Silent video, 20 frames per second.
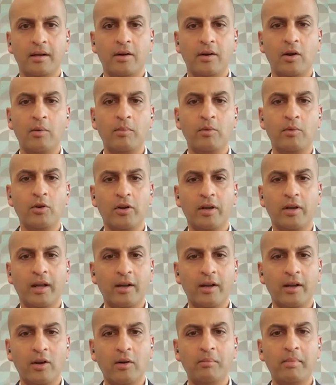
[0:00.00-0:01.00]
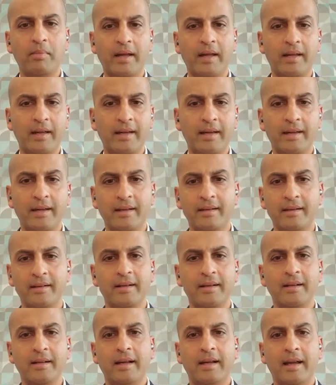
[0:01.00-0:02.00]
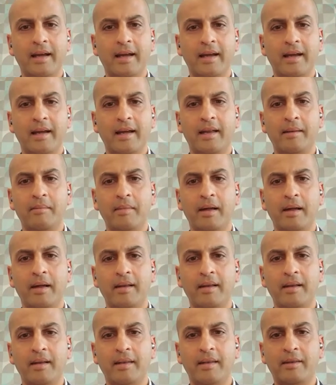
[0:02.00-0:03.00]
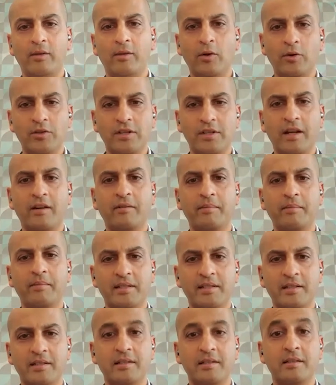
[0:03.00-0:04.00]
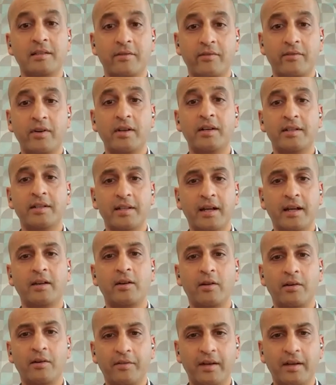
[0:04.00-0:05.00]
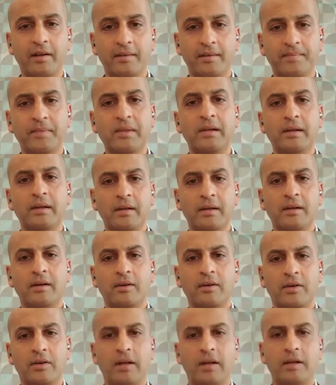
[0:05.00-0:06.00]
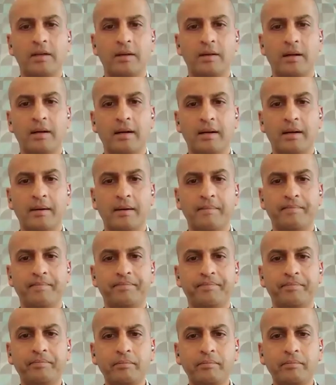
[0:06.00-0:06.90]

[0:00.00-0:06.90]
home cooking, home baking, and those kind of businesses have really taken off here. Okay.